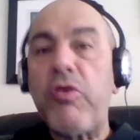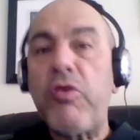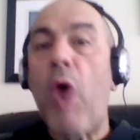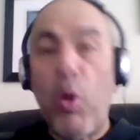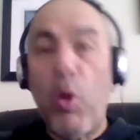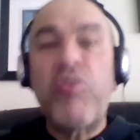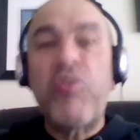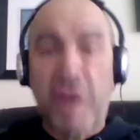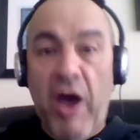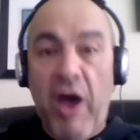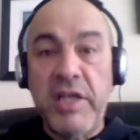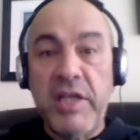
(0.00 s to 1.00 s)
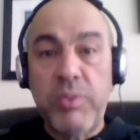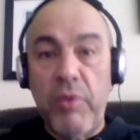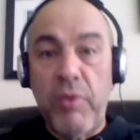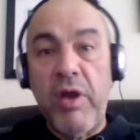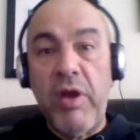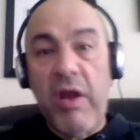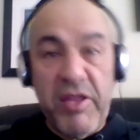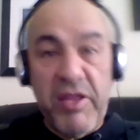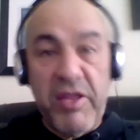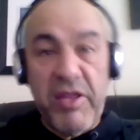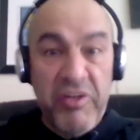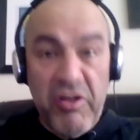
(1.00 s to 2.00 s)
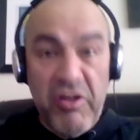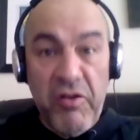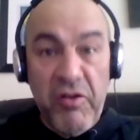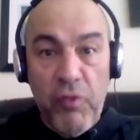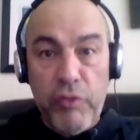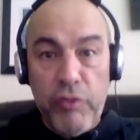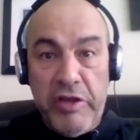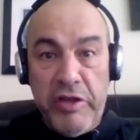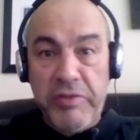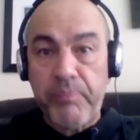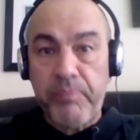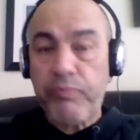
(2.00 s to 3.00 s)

older guys. We were in our late 30s, early 40s,